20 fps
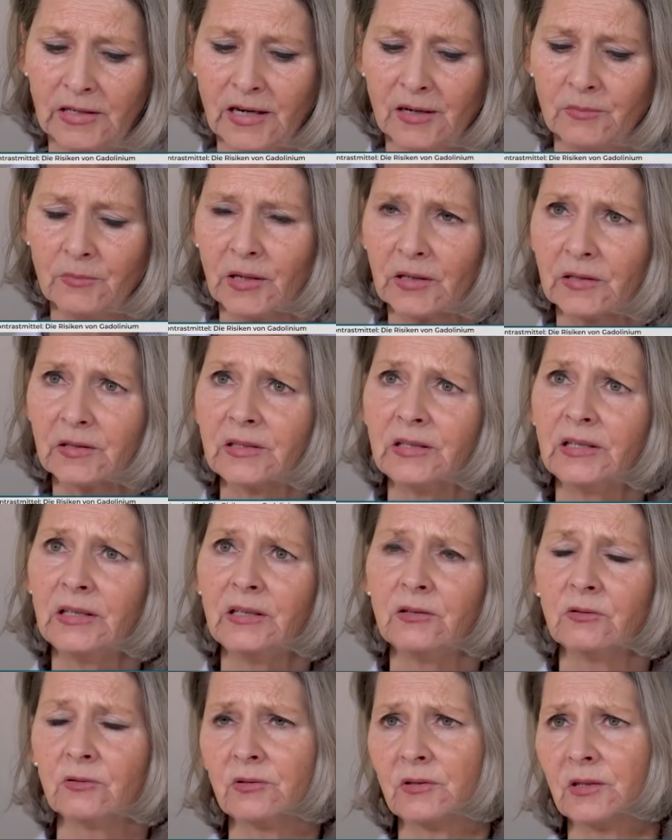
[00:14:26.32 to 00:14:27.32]
where the
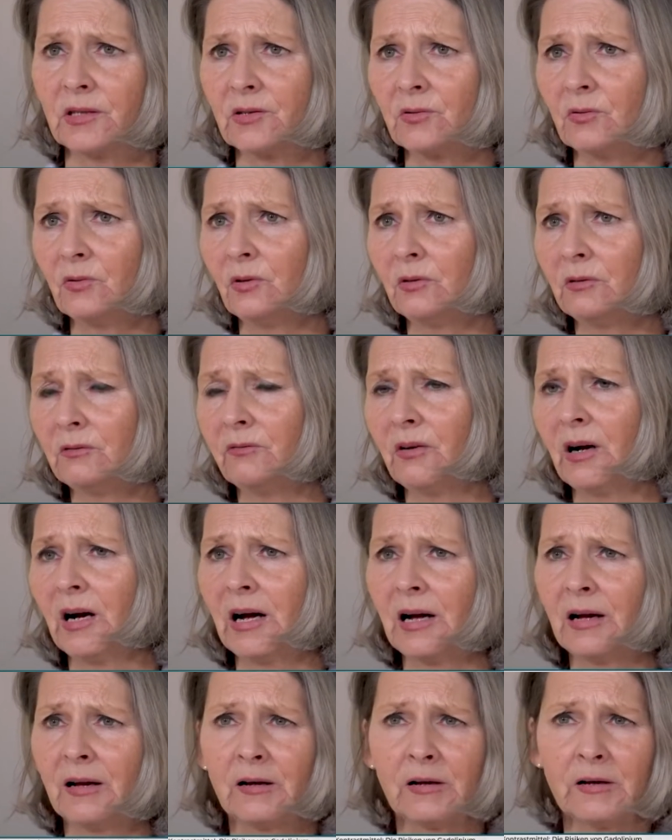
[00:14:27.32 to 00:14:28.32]
MRI scan
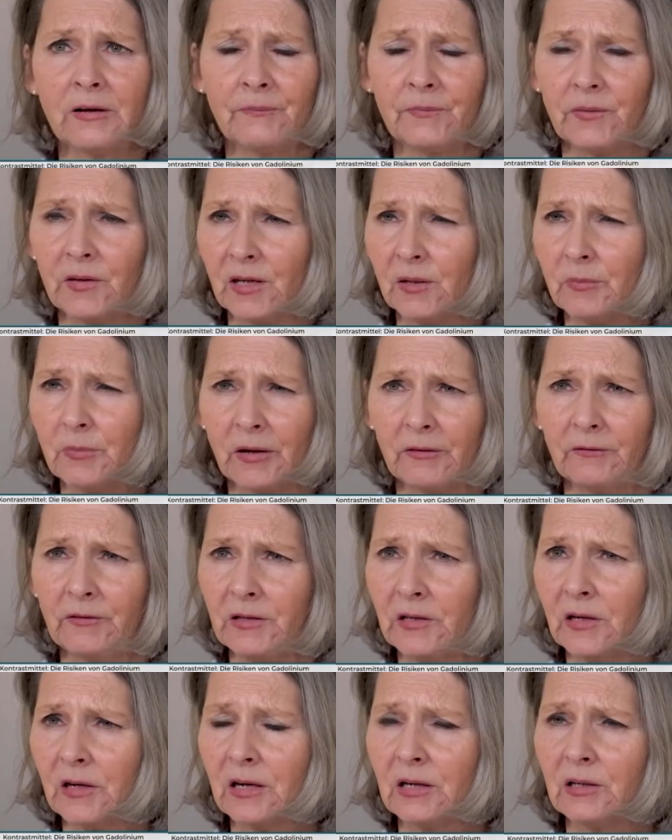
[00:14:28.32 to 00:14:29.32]
was, again and
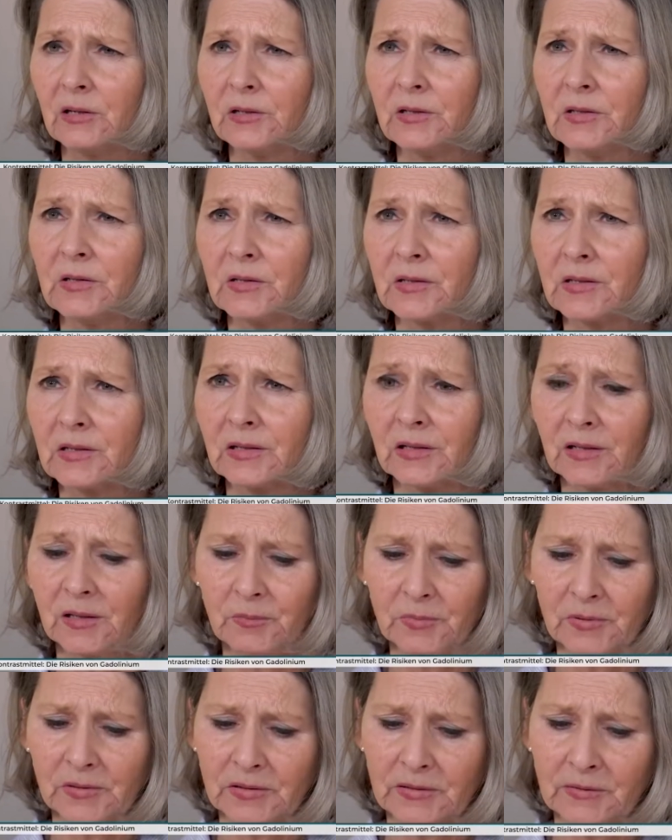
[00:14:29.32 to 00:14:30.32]
again, this tingling
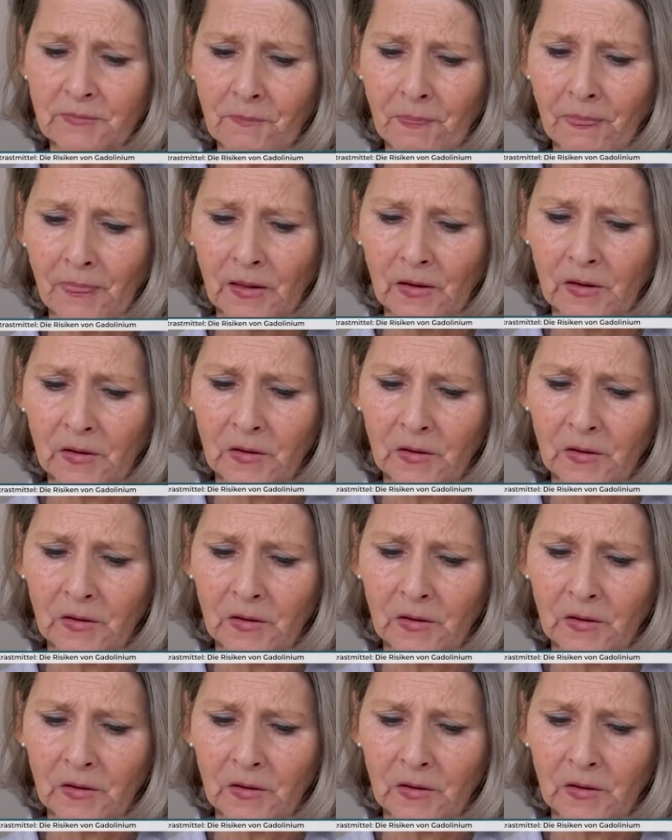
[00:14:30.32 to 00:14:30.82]
in the head.